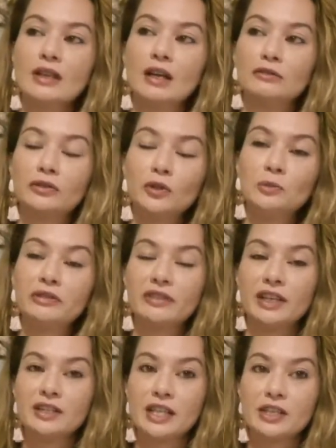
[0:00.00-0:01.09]
I'll form a
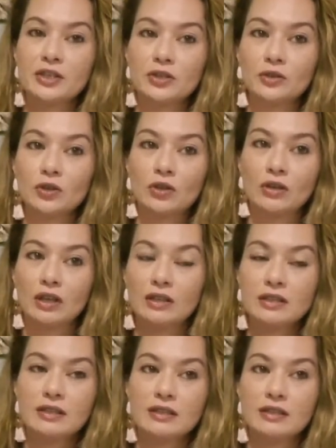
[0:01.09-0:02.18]
foundational
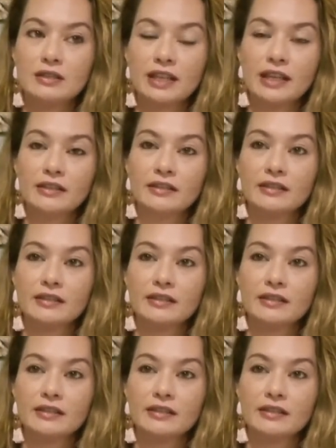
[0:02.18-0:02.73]
cross that